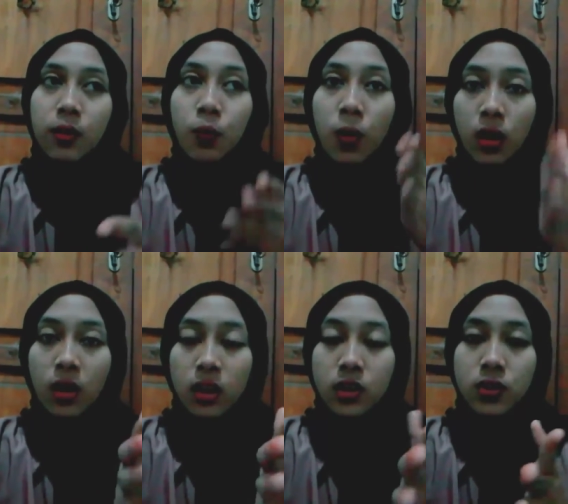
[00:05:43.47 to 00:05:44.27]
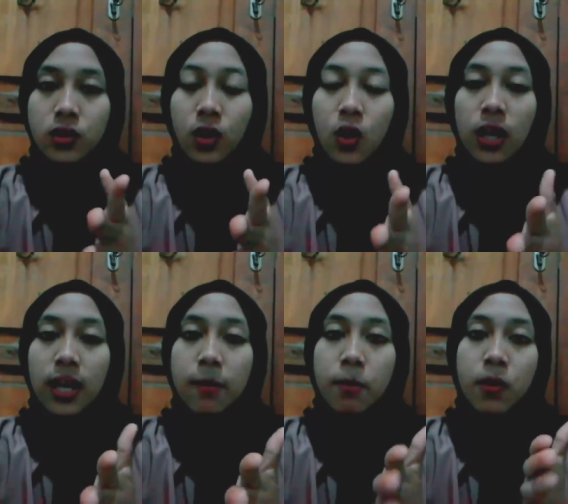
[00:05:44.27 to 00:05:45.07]
work
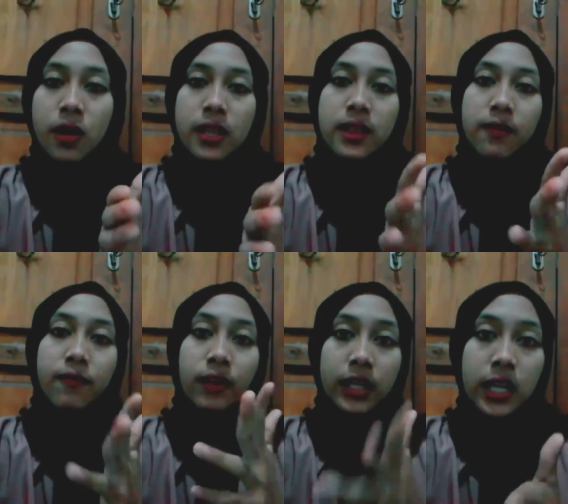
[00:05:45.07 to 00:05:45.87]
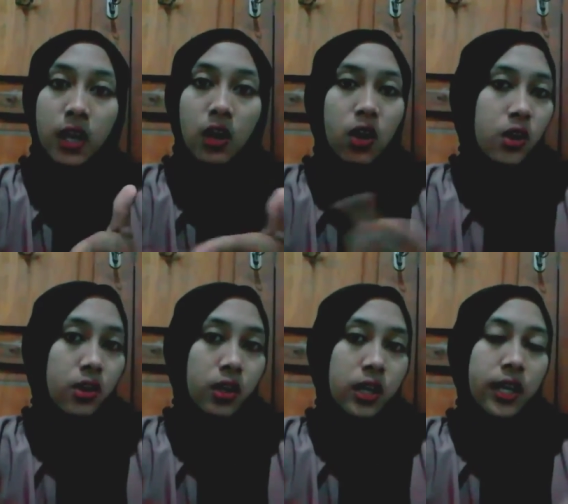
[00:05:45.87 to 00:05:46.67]
collaboratively
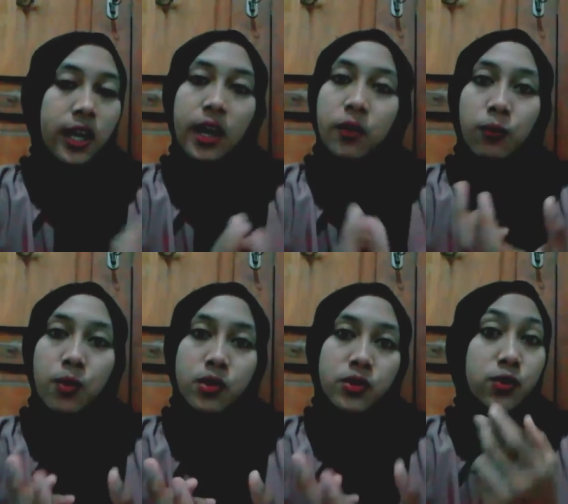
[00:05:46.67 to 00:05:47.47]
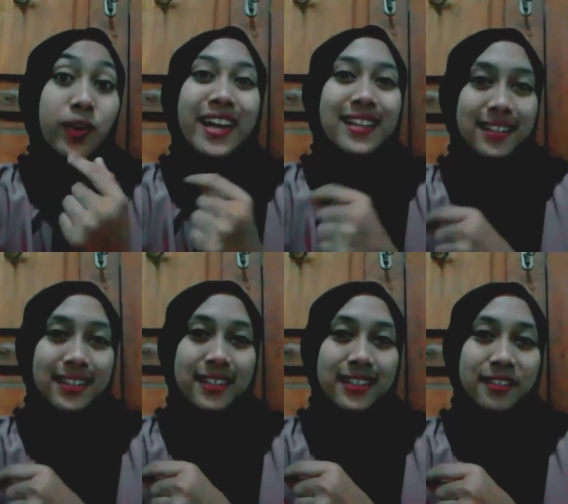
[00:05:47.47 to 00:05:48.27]
or can work
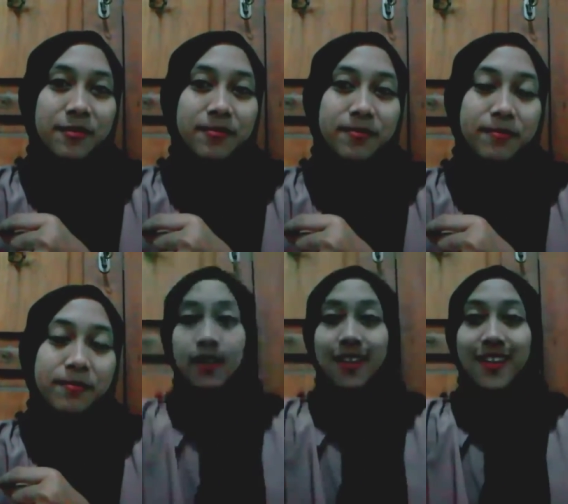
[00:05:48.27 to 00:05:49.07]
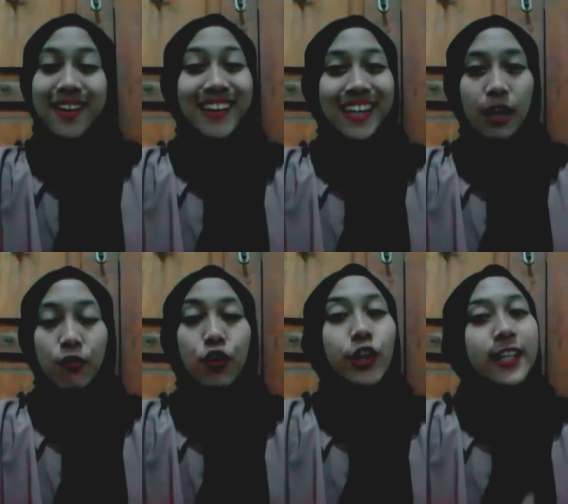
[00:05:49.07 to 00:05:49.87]
together. Okay,
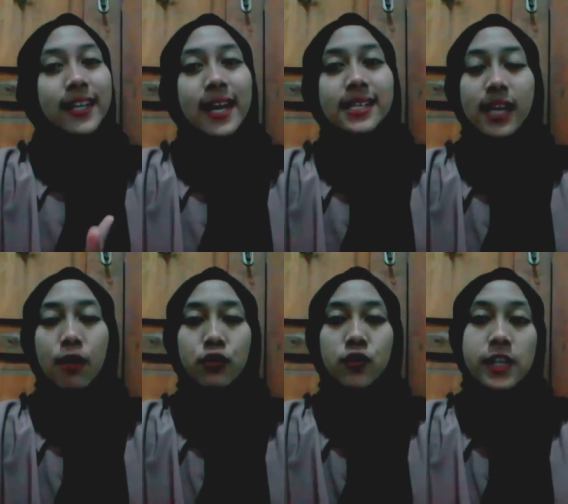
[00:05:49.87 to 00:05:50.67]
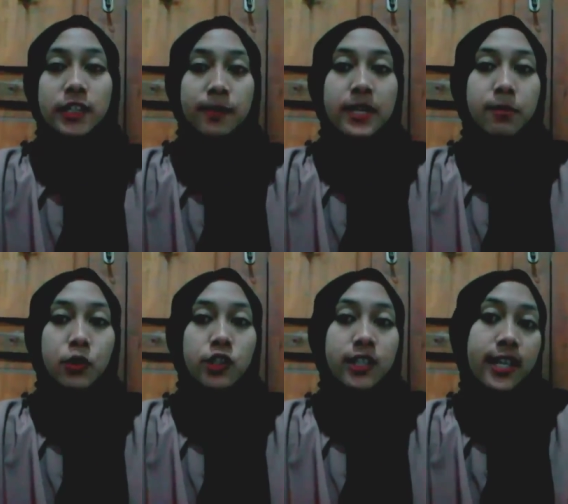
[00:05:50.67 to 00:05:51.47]
for the next I want to explain
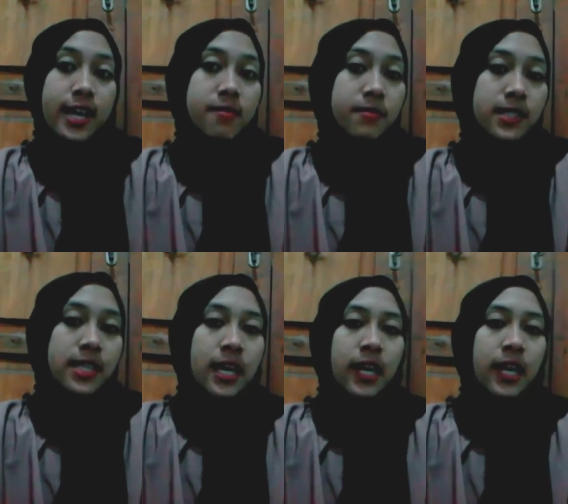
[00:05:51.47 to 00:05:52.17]
about the games.